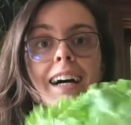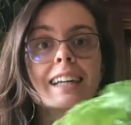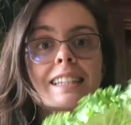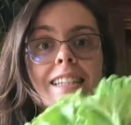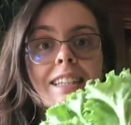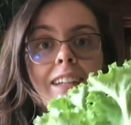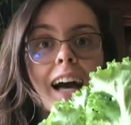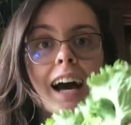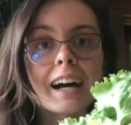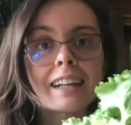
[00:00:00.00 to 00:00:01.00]
It still
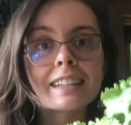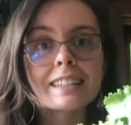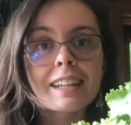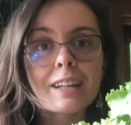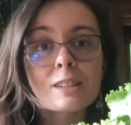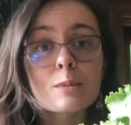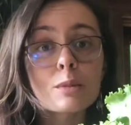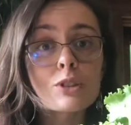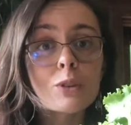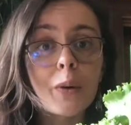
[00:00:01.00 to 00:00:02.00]
has some
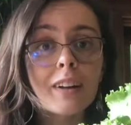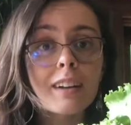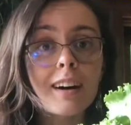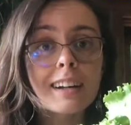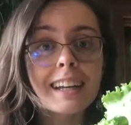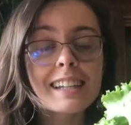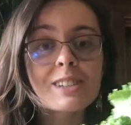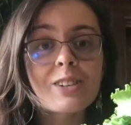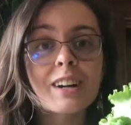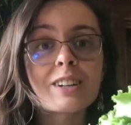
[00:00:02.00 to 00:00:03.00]
soil on it,
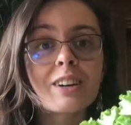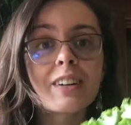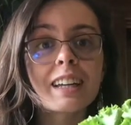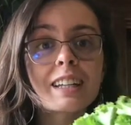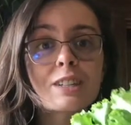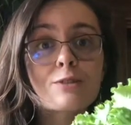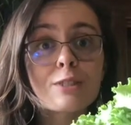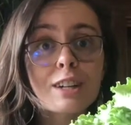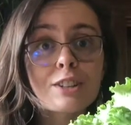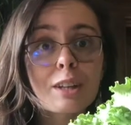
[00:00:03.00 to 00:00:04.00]
so I know it is
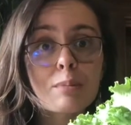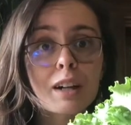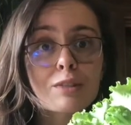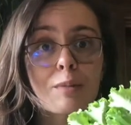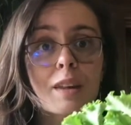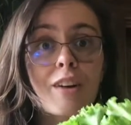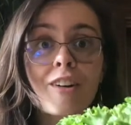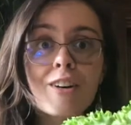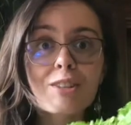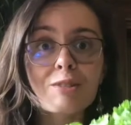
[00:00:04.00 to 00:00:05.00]
freshly plucked from the
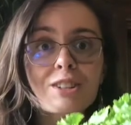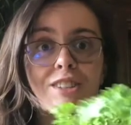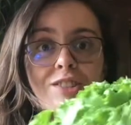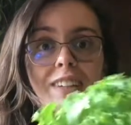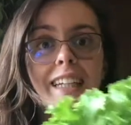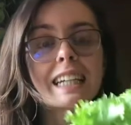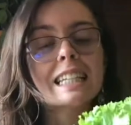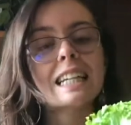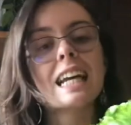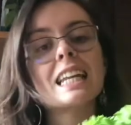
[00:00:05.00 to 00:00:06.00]
earth, which is really
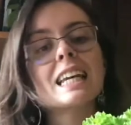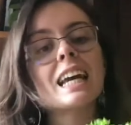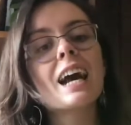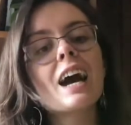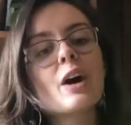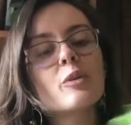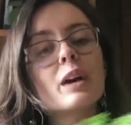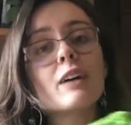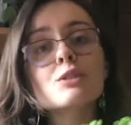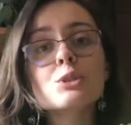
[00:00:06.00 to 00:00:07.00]
exciting. We
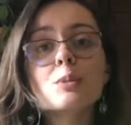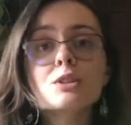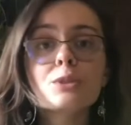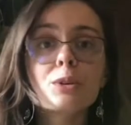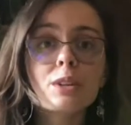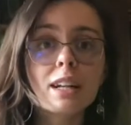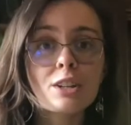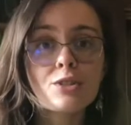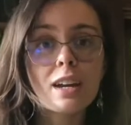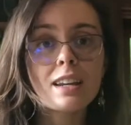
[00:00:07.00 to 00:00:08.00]
have so much local
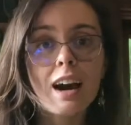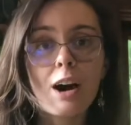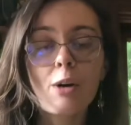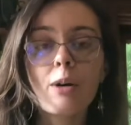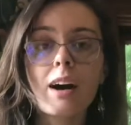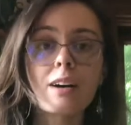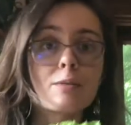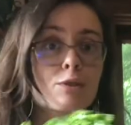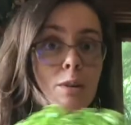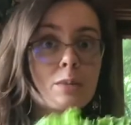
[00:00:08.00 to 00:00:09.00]
lettuce right now
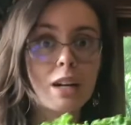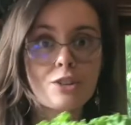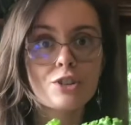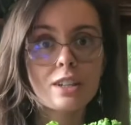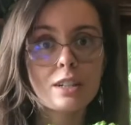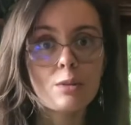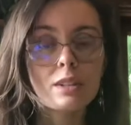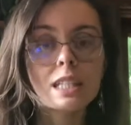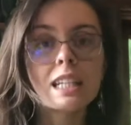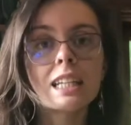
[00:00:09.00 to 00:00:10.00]
from Dr. John D.
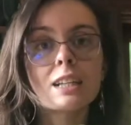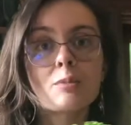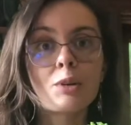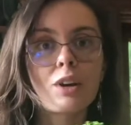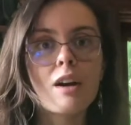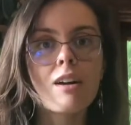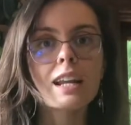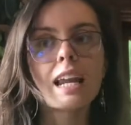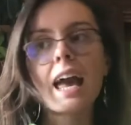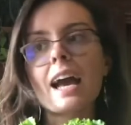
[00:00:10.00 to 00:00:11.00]
Wilson Community
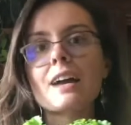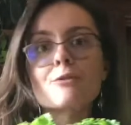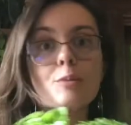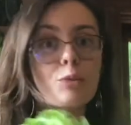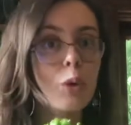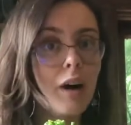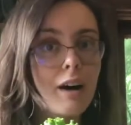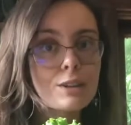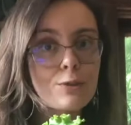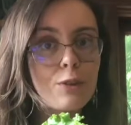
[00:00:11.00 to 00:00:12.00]
Garden and from Root
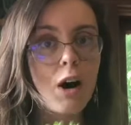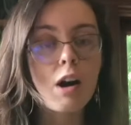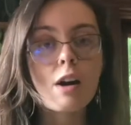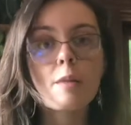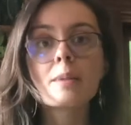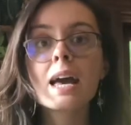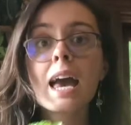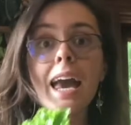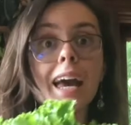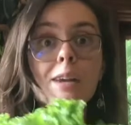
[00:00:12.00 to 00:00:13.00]
Cause Farm
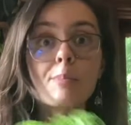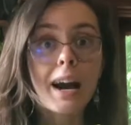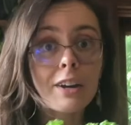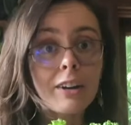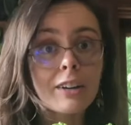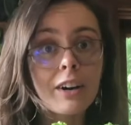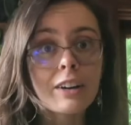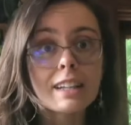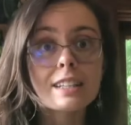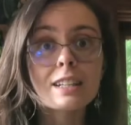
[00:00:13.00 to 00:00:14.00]
and Backyard
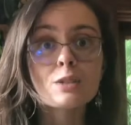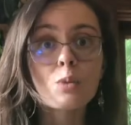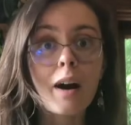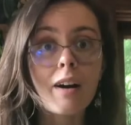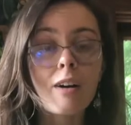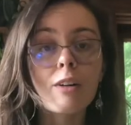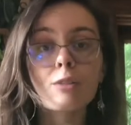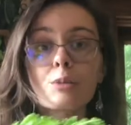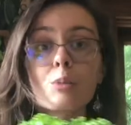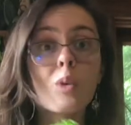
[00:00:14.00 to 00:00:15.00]
Gardens as well,
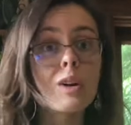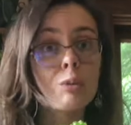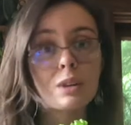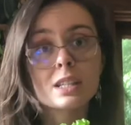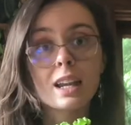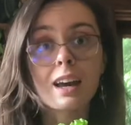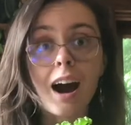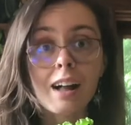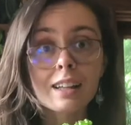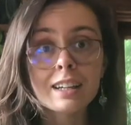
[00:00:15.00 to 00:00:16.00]
from Warren Wilson
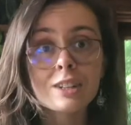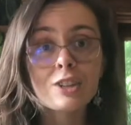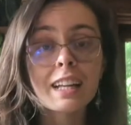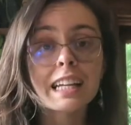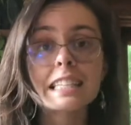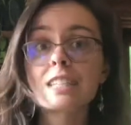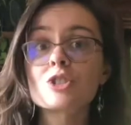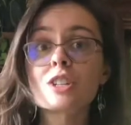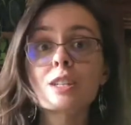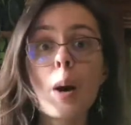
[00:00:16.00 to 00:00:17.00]
College. Lettuce is
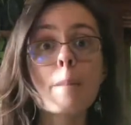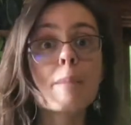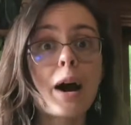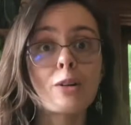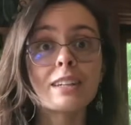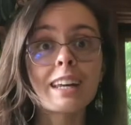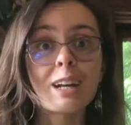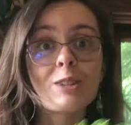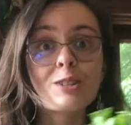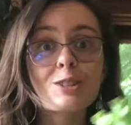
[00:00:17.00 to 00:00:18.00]
just abounding,
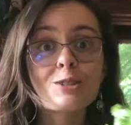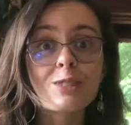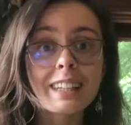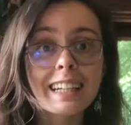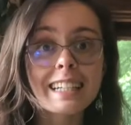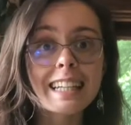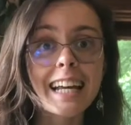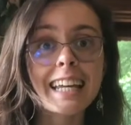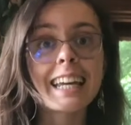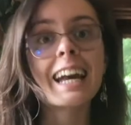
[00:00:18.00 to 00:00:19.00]
which is really
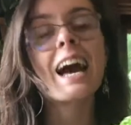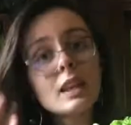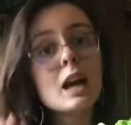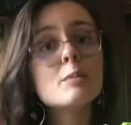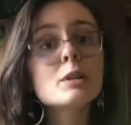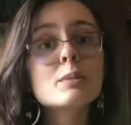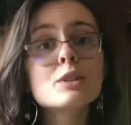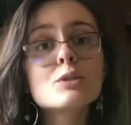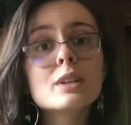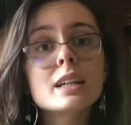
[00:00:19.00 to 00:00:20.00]
exciting. I'm gonna be
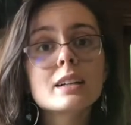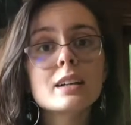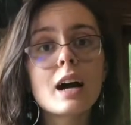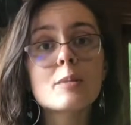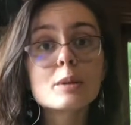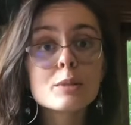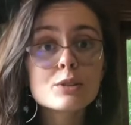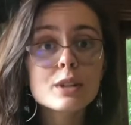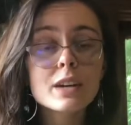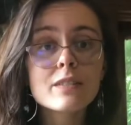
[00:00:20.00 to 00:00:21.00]
doing
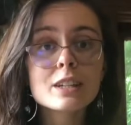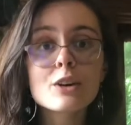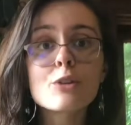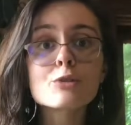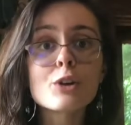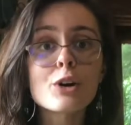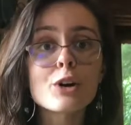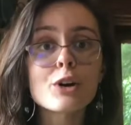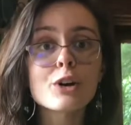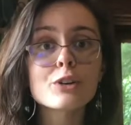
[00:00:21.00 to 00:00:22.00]
a video
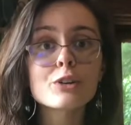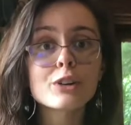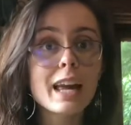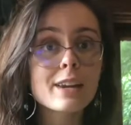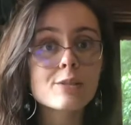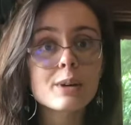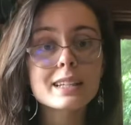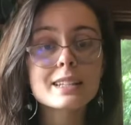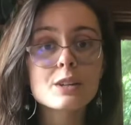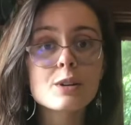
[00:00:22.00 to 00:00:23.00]
for creative ways
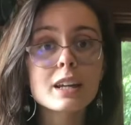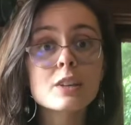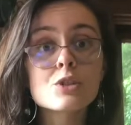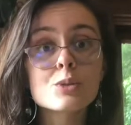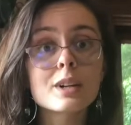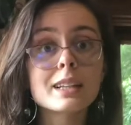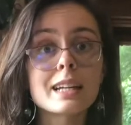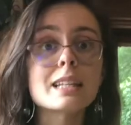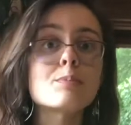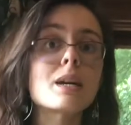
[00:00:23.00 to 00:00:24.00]
that you can enjoy
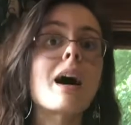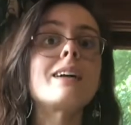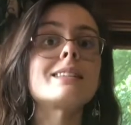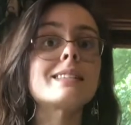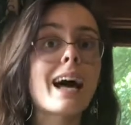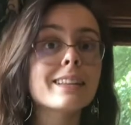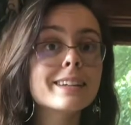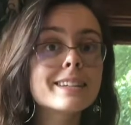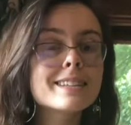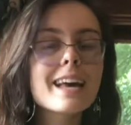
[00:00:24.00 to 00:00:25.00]
lettuce beyond
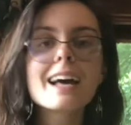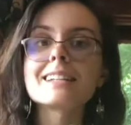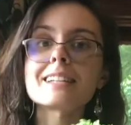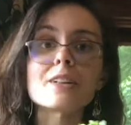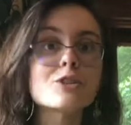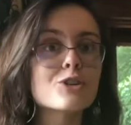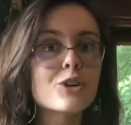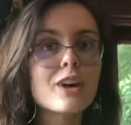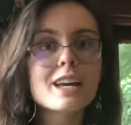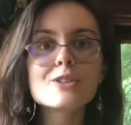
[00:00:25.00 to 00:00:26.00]
salads. Salads are
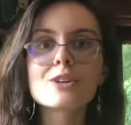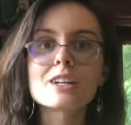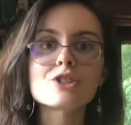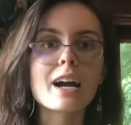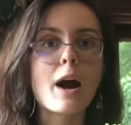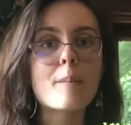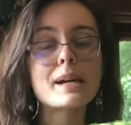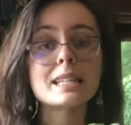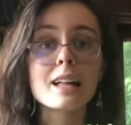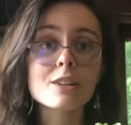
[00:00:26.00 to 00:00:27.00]
great. You can check out my
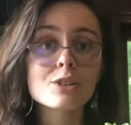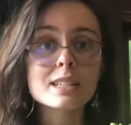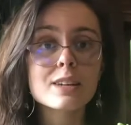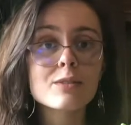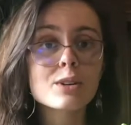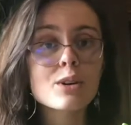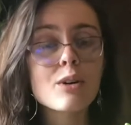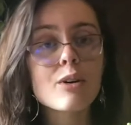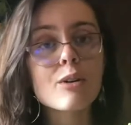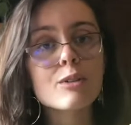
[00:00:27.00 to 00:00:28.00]
salad dressing
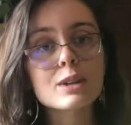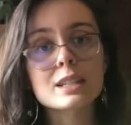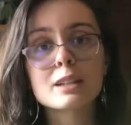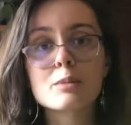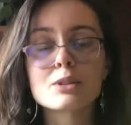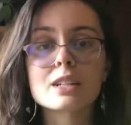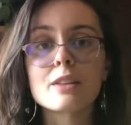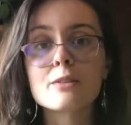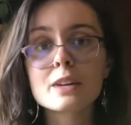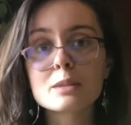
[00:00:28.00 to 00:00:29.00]
video recently posted on
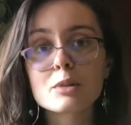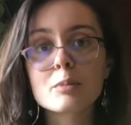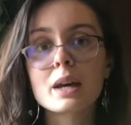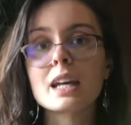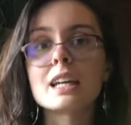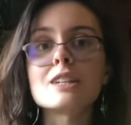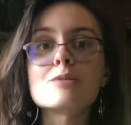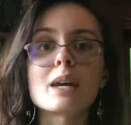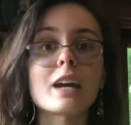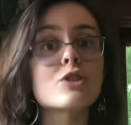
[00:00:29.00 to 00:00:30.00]
the Facebook page,
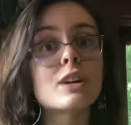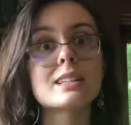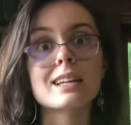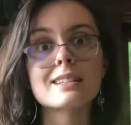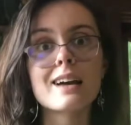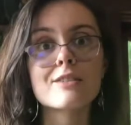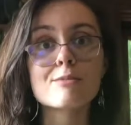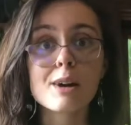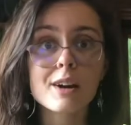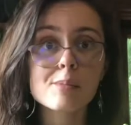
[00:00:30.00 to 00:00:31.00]
making dressings out of
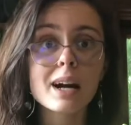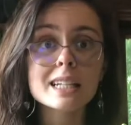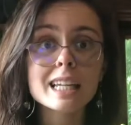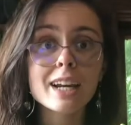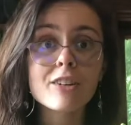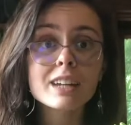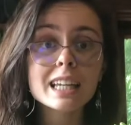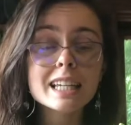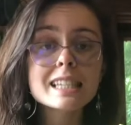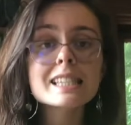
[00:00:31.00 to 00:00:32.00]
market box
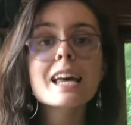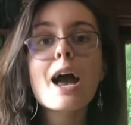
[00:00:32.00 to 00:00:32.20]
ingredients.